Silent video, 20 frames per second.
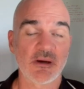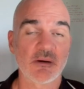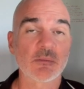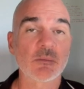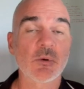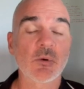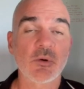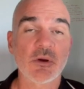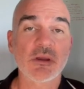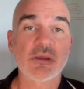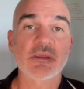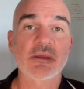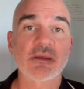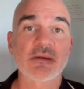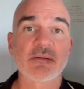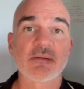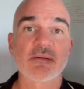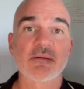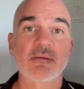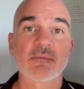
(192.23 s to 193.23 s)
quickly,
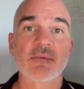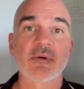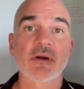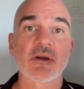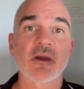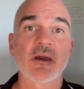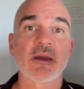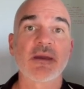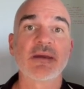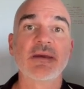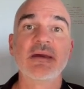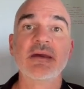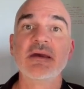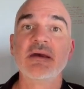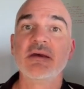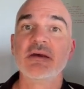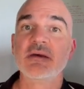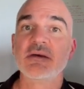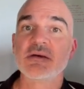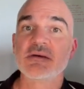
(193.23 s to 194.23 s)
okay?
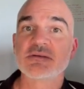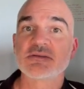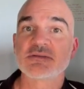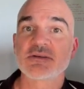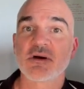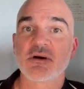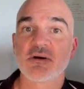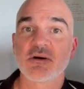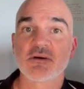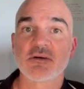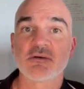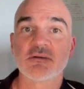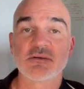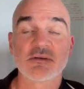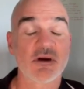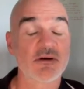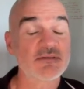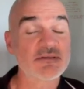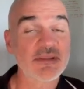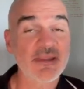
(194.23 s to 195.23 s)
So
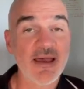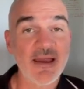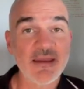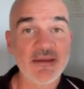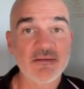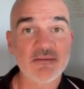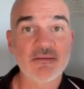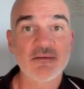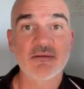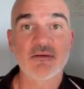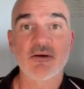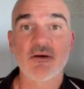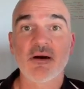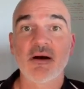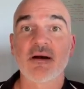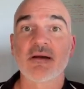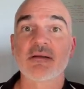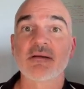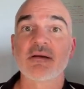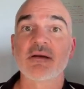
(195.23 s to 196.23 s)
don't delay, all
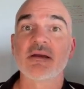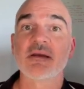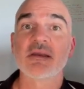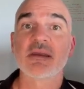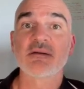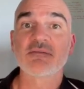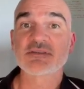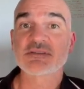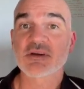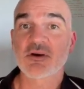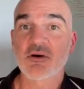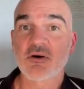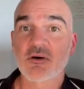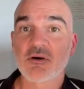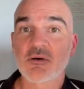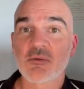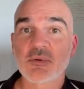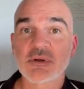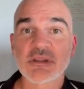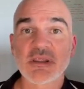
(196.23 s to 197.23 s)
right? Give us a
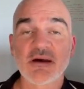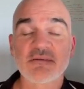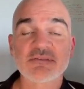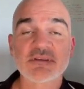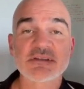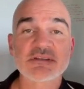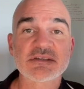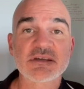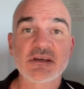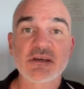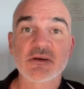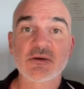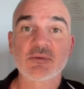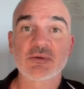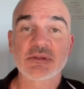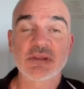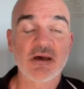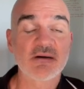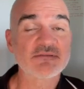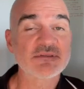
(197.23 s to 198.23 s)
call. We'd love to see you.
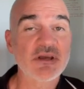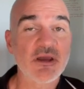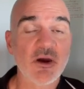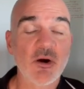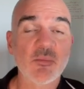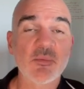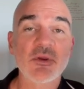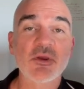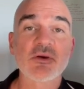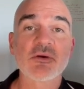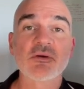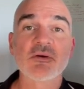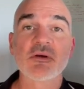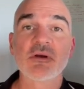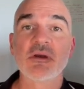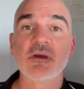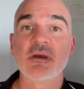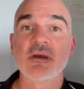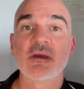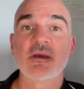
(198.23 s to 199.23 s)
We'd love to help you,
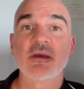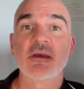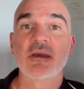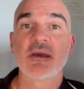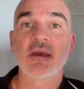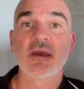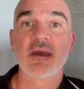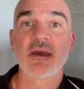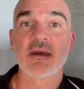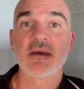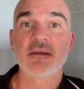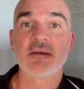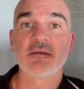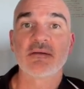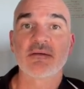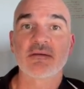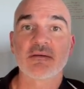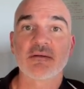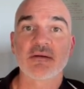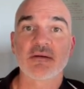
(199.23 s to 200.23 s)

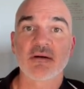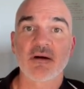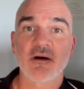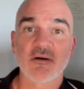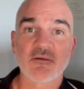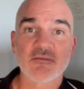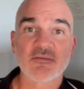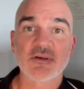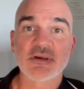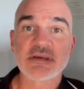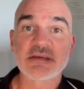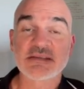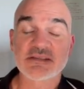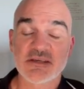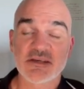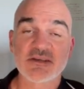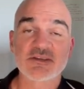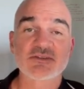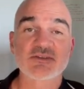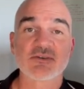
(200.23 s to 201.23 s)
and hopefully see
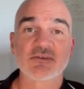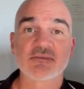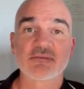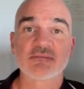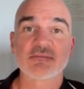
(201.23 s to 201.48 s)
you soon.